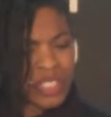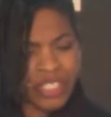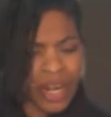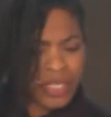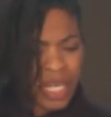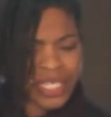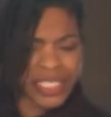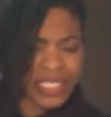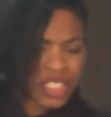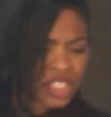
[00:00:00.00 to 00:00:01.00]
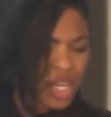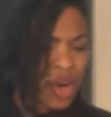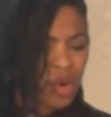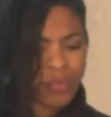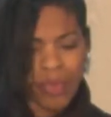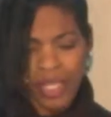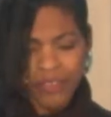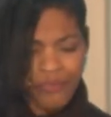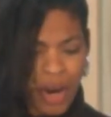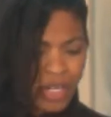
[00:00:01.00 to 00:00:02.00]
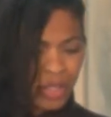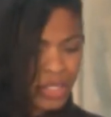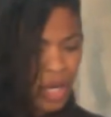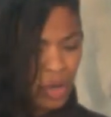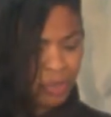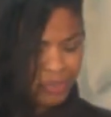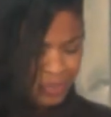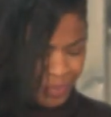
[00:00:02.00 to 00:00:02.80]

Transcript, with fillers: we started, and I did a show at the Fargo Dome.